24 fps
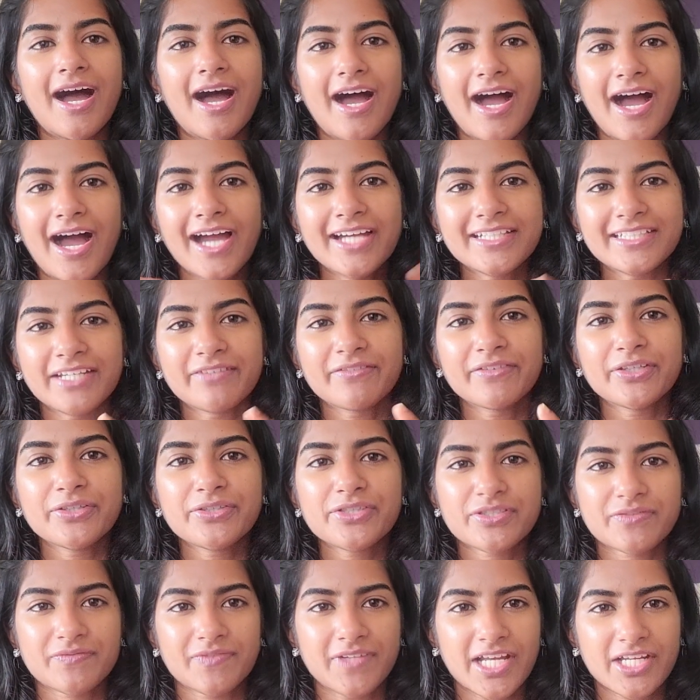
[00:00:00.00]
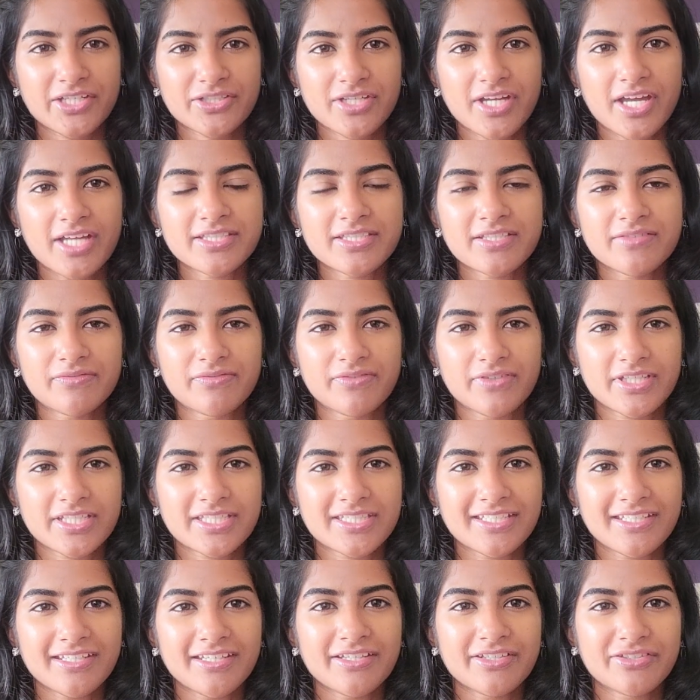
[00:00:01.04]
I never used flashcards in first
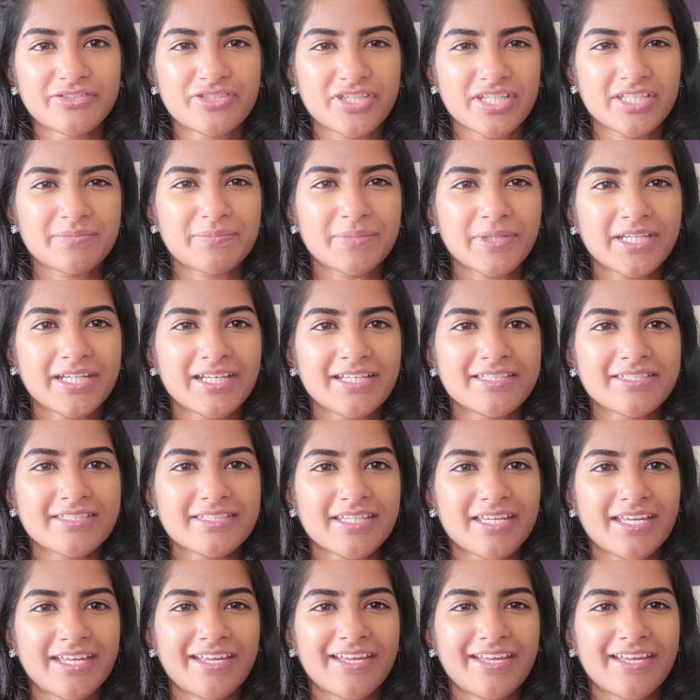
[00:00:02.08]
year just because